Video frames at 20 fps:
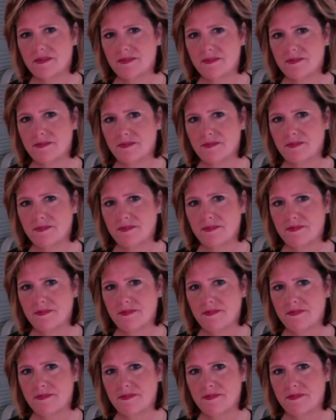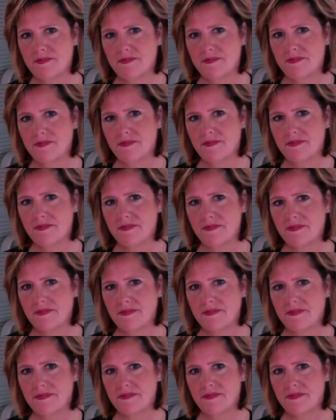
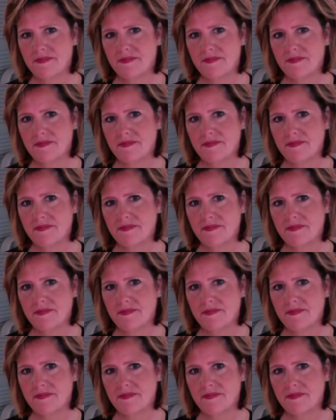No one is speaking in this clip.